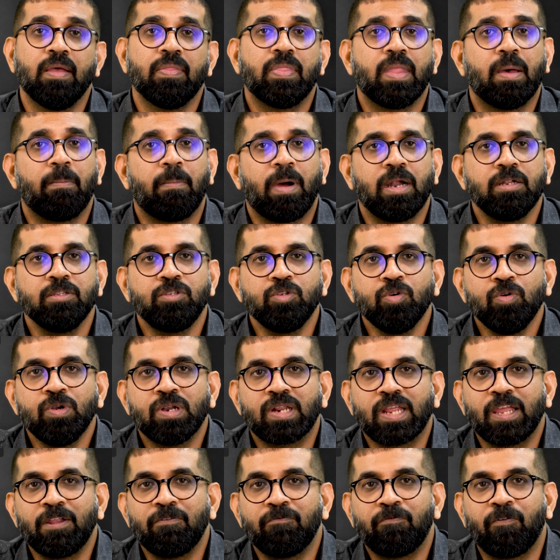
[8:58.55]
The monsoon
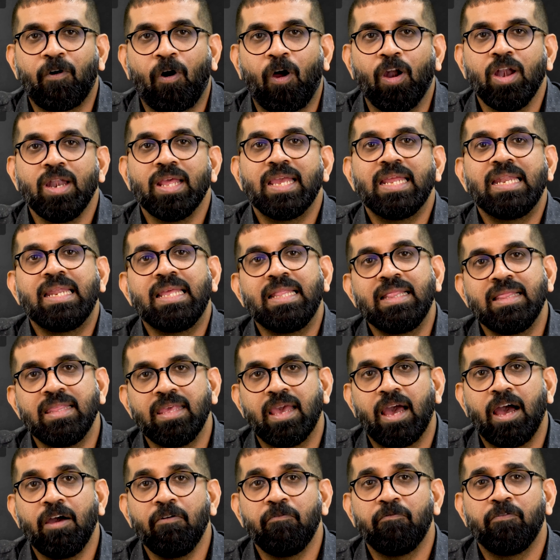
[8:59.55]
rainfall in
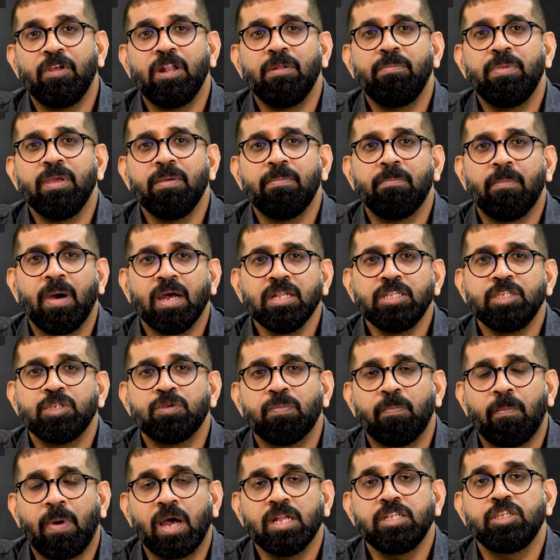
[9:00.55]
India will be
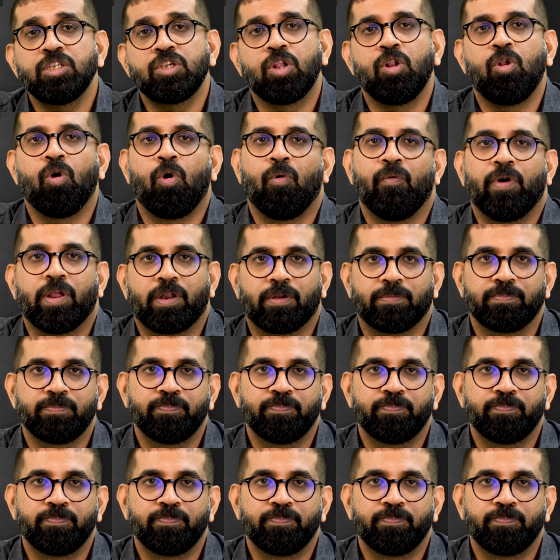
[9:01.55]
much lower.